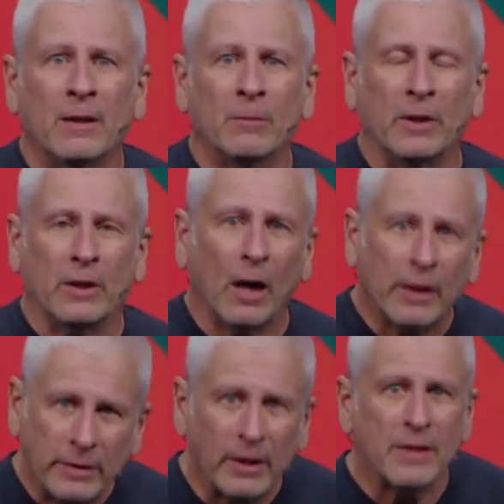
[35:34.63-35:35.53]
but God
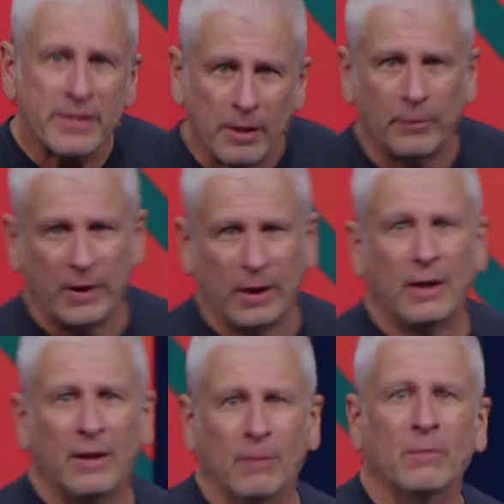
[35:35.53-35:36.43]
had done something in
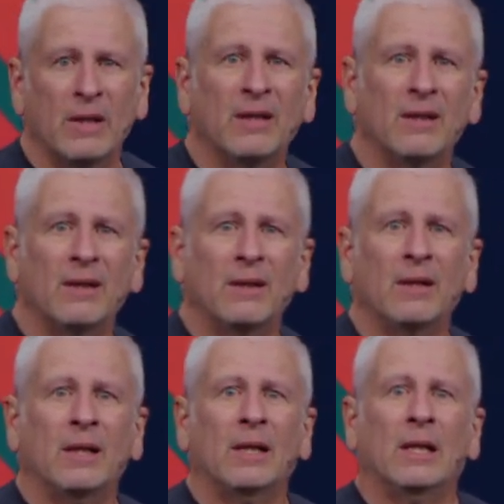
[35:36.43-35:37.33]

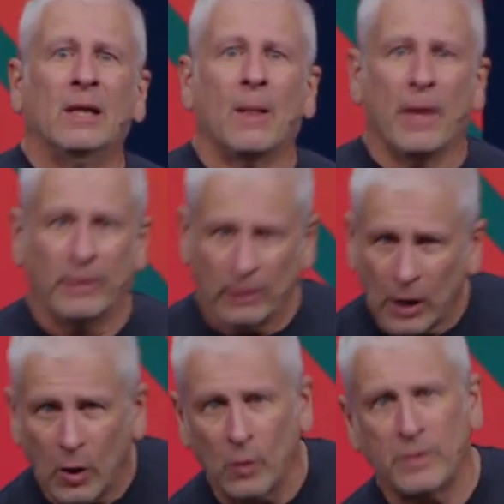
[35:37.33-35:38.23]
him in the
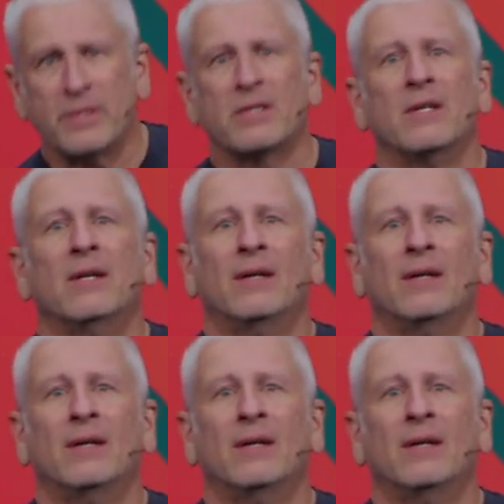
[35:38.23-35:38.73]
lows.